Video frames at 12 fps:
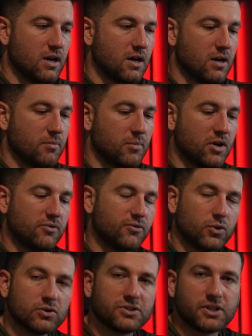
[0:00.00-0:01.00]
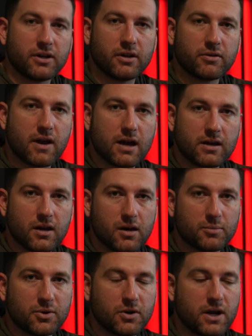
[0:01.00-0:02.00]
a full steering rack
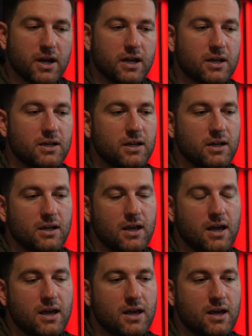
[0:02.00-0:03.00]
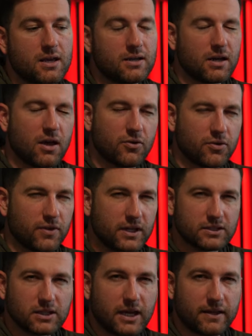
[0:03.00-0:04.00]
upgrade and other
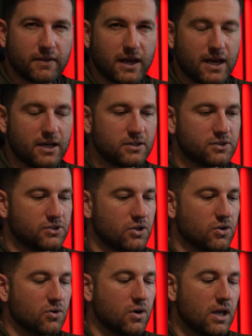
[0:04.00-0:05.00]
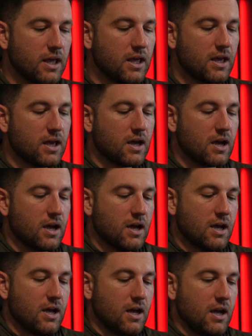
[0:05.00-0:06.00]
things like that. So
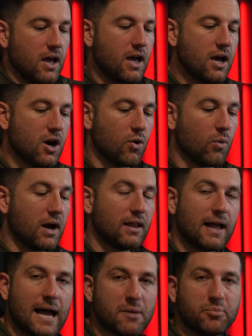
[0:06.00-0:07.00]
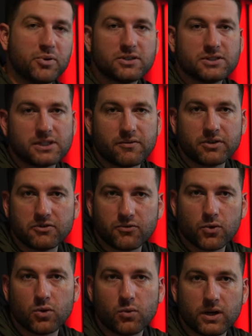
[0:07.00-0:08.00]
while I put
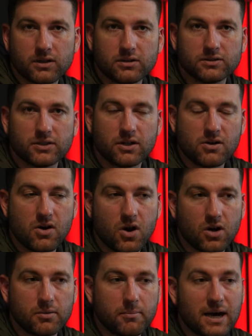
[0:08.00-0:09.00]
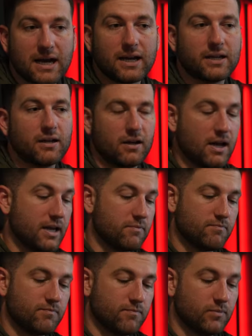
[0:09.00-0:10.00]
74 Weld on mine, I
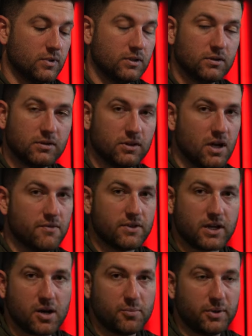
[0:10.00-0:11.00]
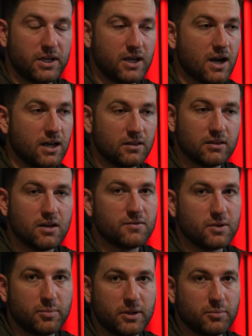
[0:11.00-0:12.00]
love the company, I love
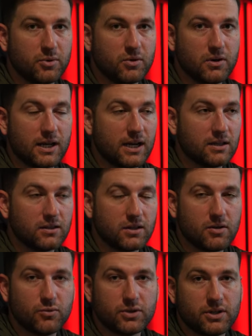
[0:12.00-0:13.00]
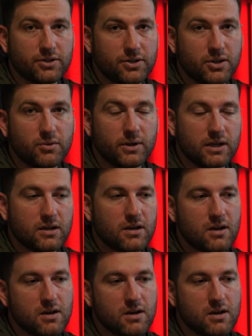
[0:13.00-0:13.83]
the people, and I love what they're doing.